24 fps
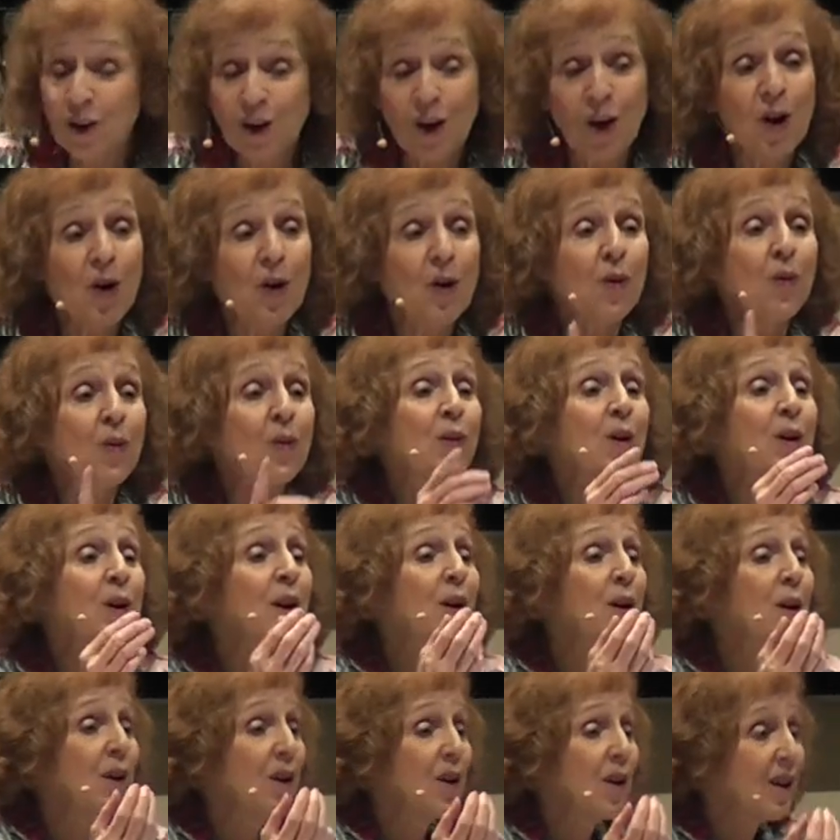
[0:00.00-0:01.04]
know.
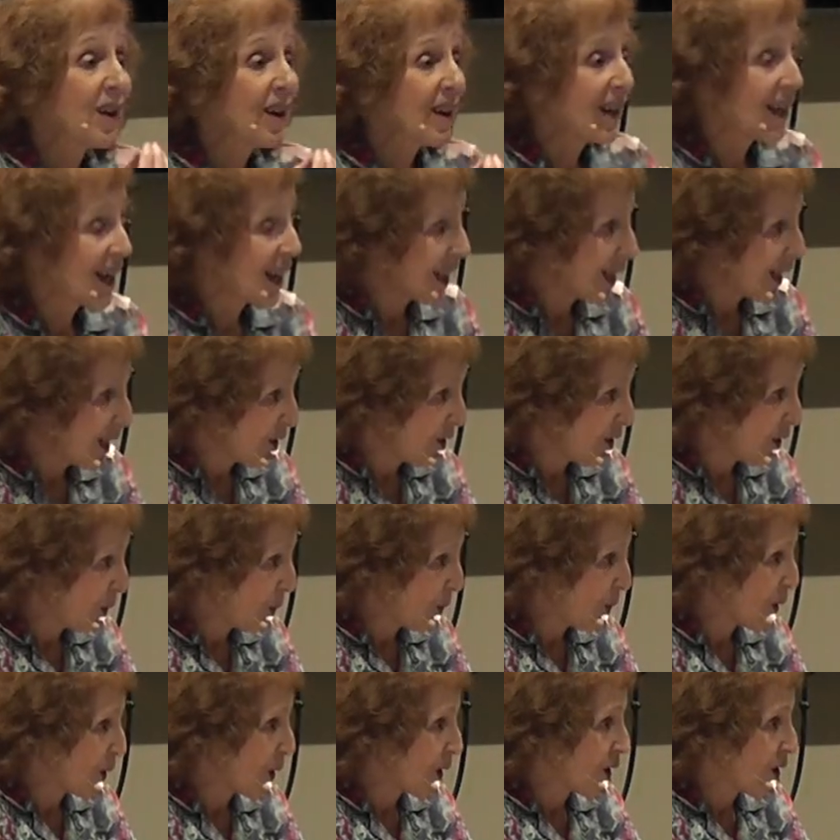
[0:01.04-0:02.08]
Get into the
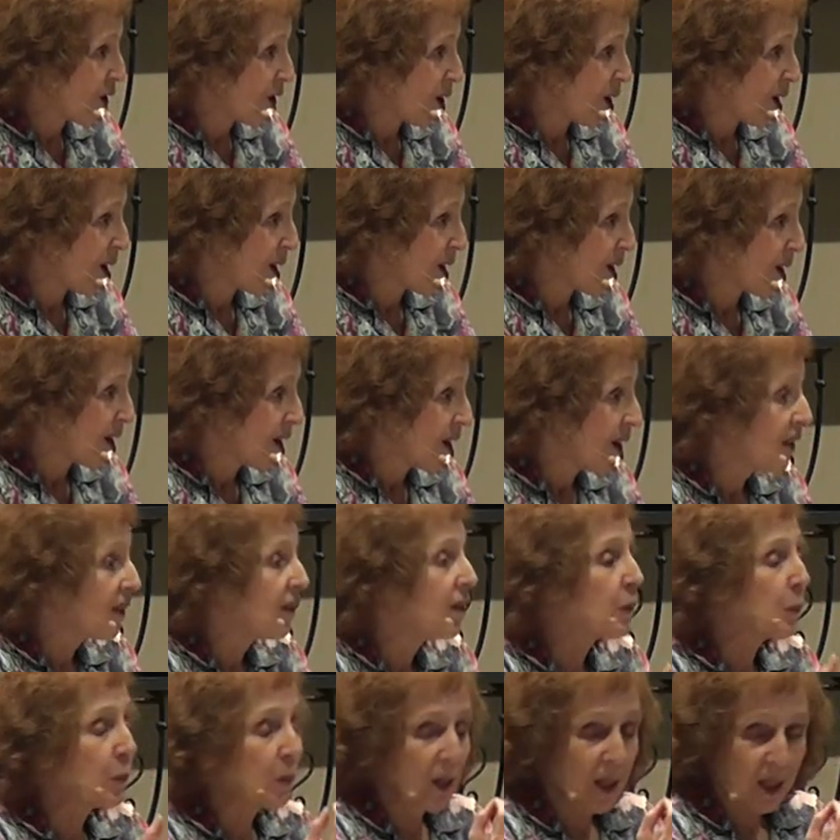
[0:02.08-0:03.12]
Word of God.
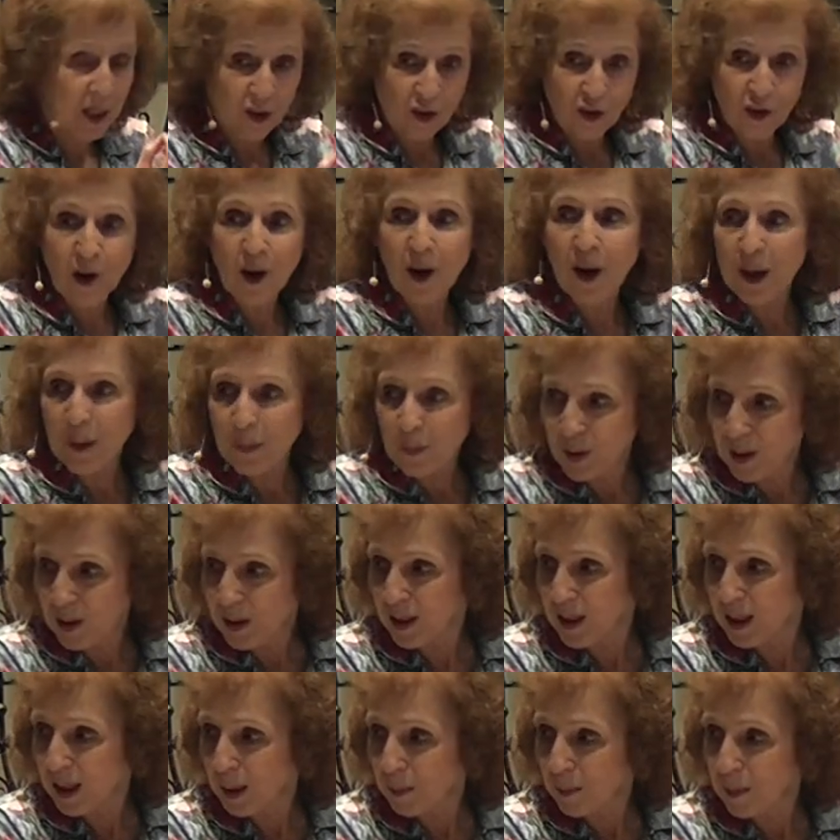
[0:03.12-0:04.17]
Spend time
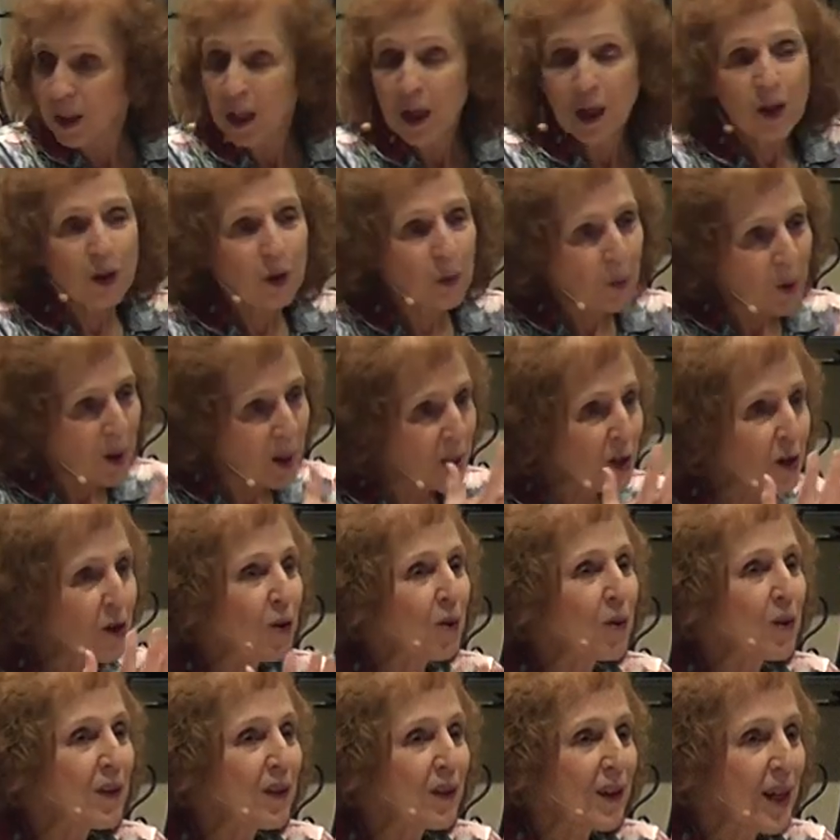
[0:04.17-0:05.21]
with Him. You want to
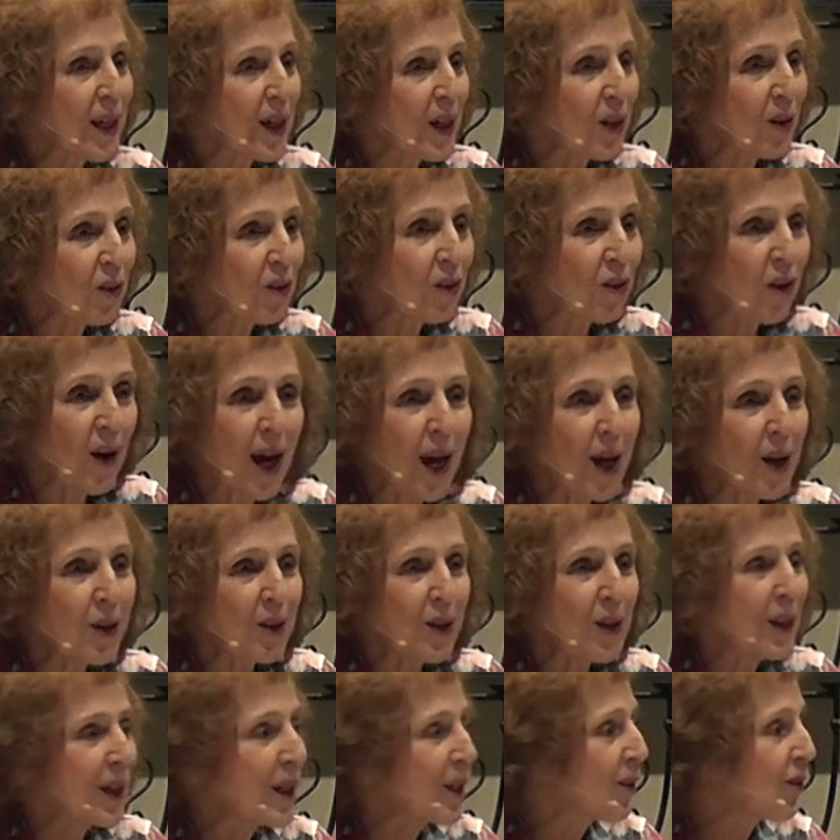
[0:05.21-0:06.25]
know his character. How do
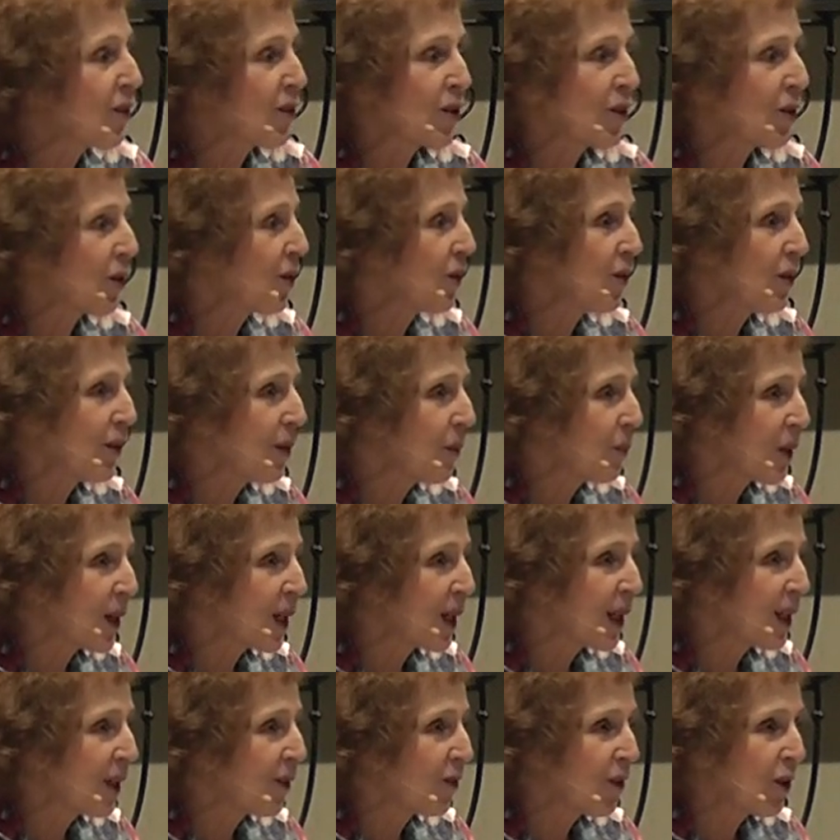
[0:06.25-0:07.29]
you get to know somebody
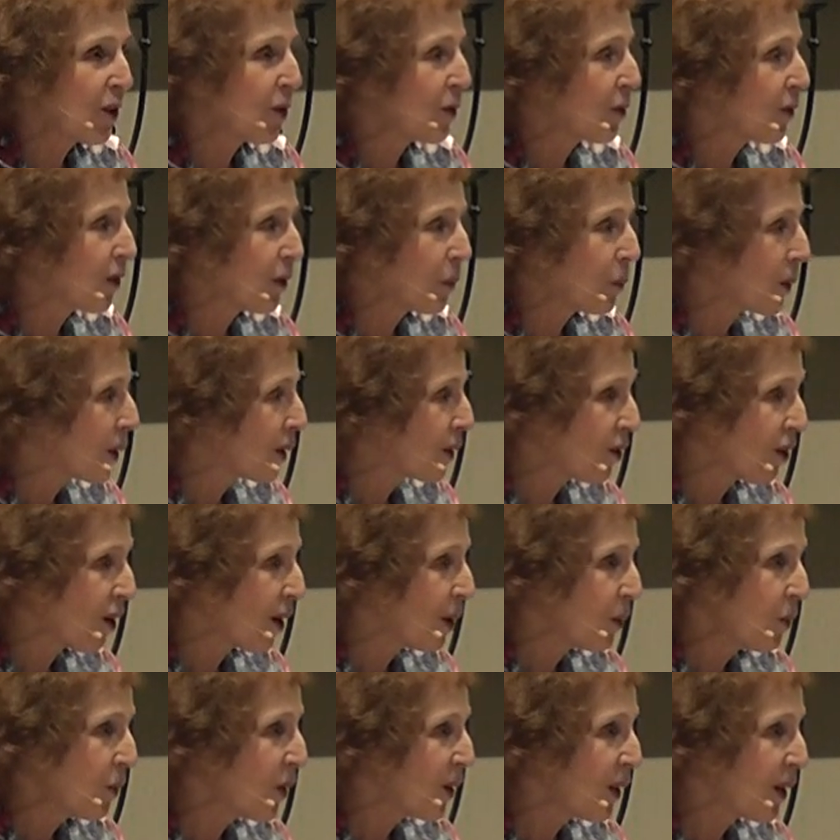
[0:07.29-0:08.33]
if you don't spend
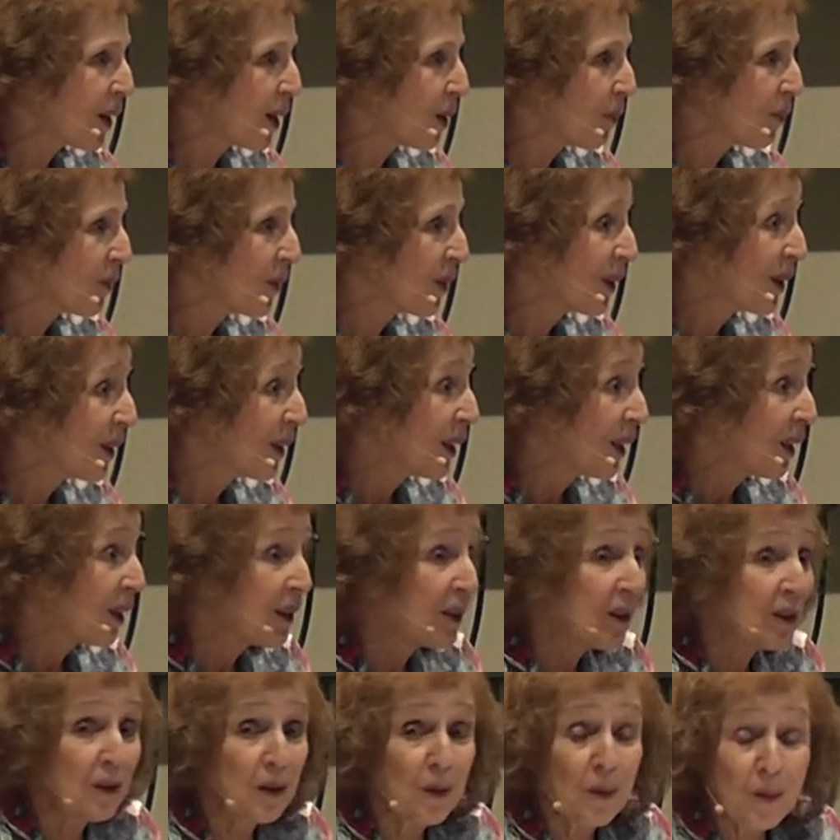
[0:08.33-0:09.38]
time with them?
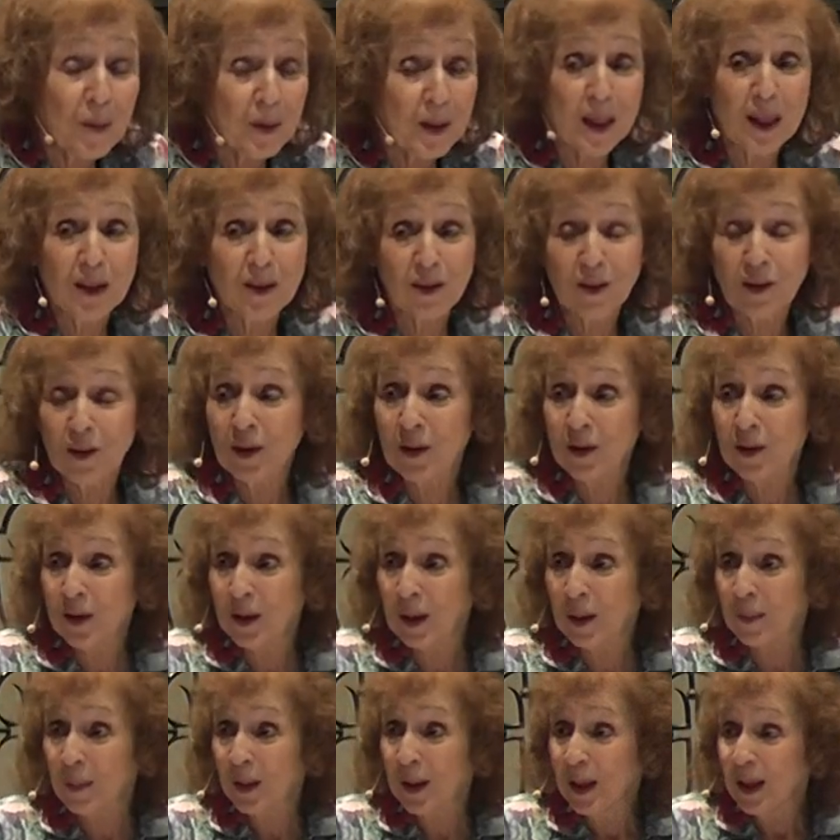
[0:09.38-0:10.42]
You don't get to know
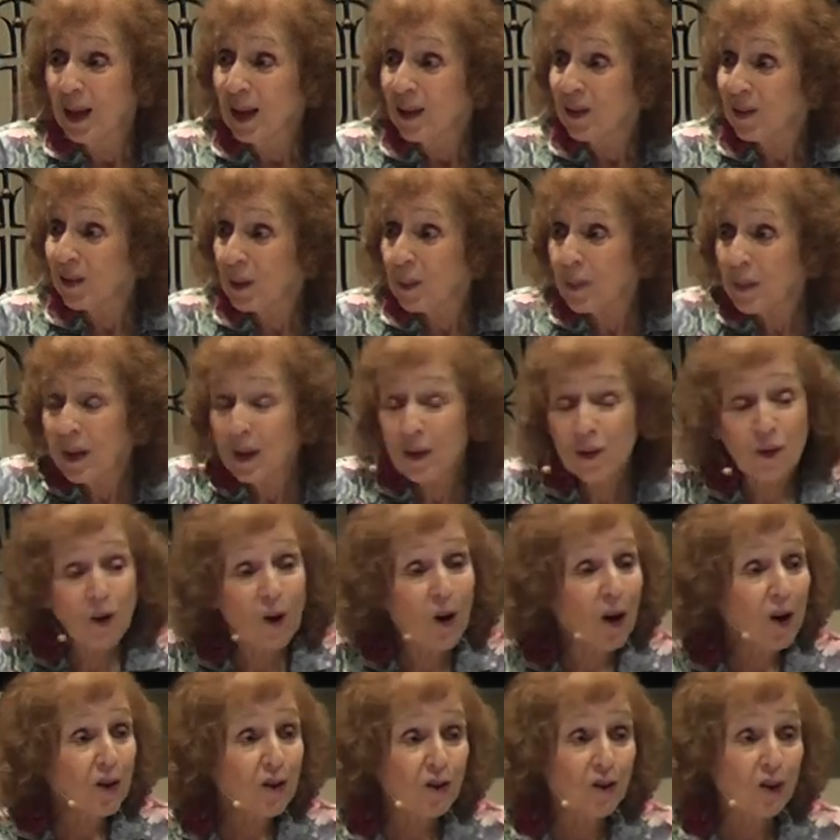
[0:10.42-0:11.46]
them. Somebody's
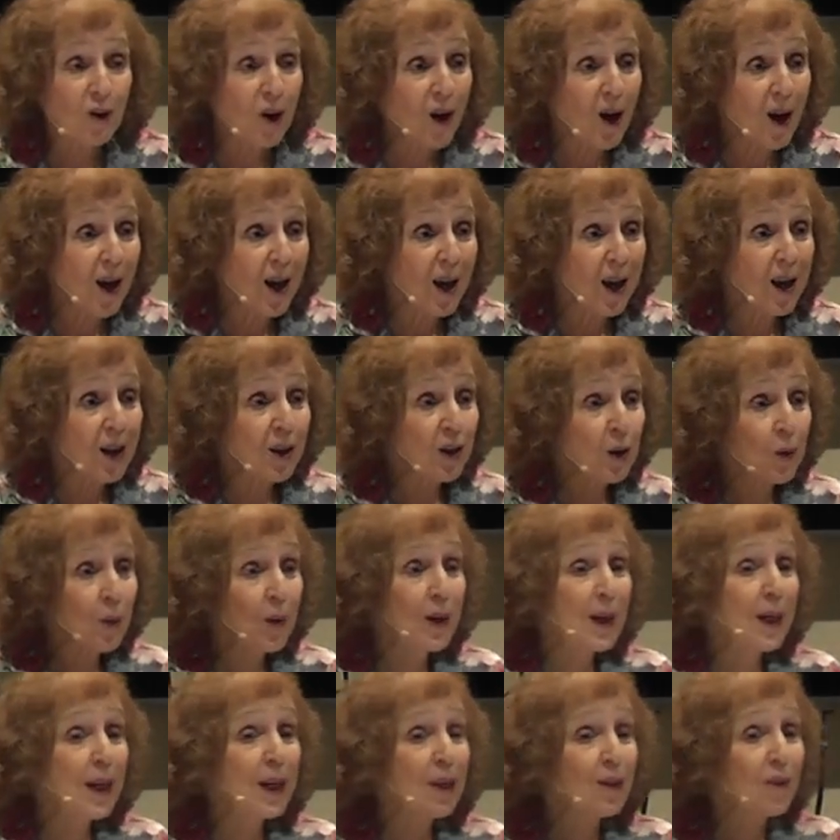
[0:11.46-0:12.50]
caught your eye, you
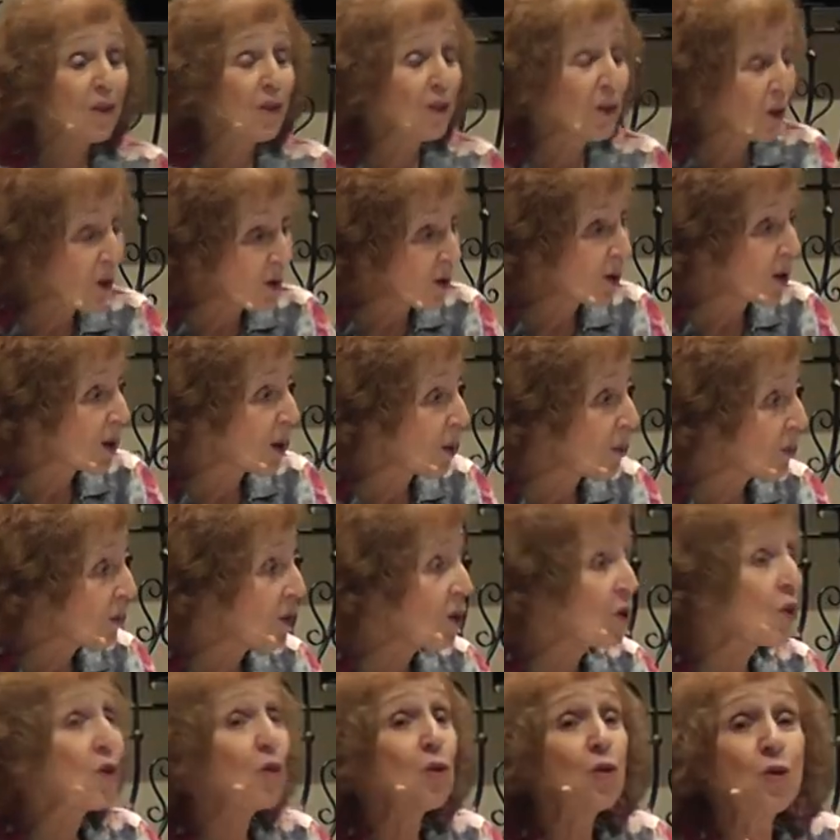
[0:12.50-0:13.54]
want to get to know
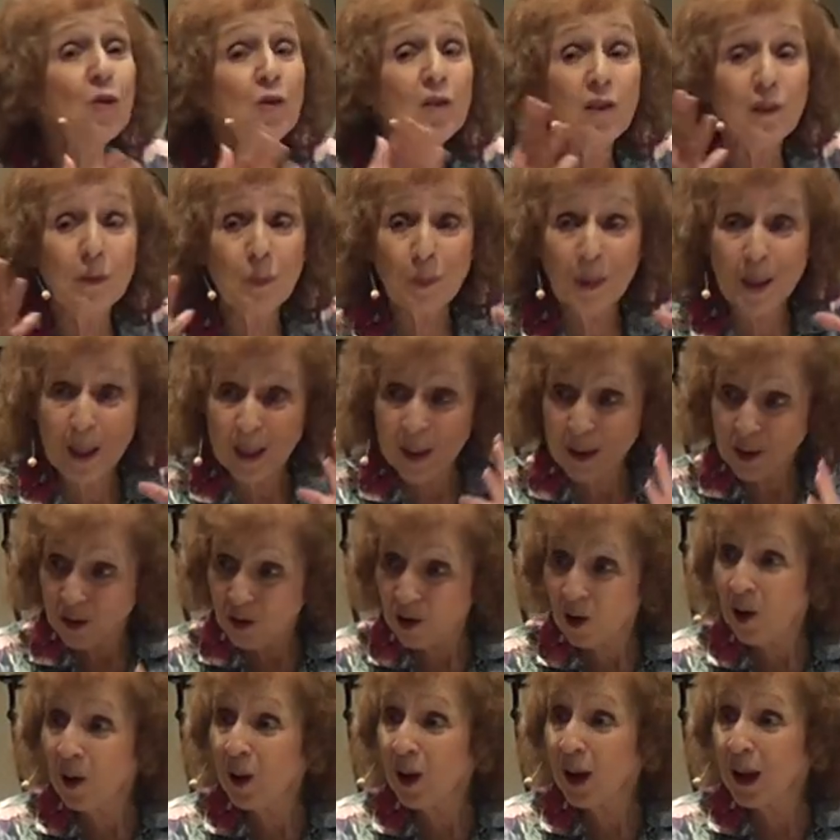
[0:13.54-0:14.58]
them, you spend
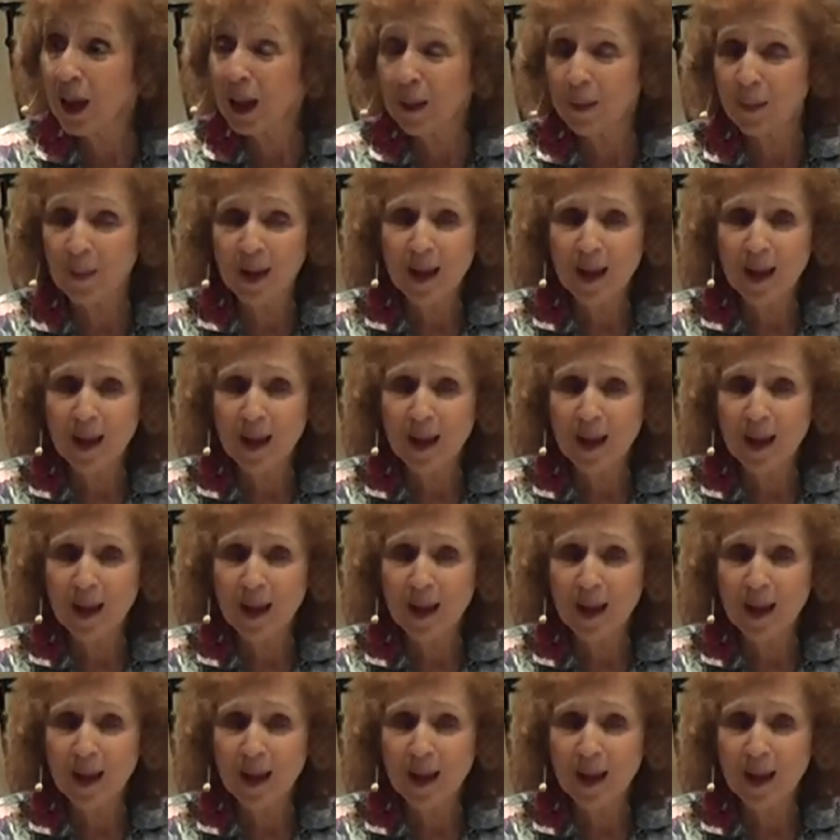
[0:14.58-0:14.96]
time.